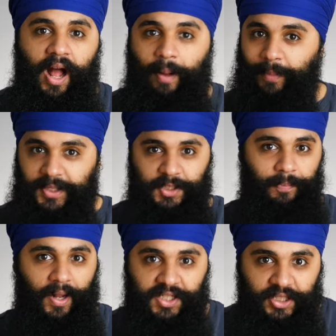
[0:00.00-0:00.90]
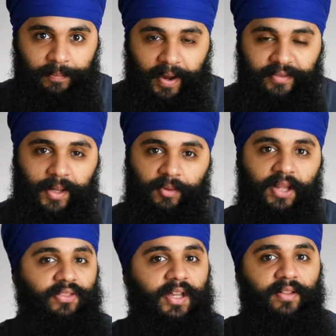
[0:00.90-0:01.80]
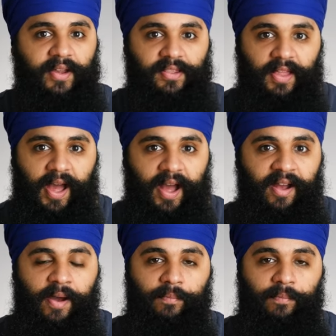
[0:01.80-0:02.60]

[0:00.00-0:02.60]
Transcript: I'm not sponsored by them or anything like that,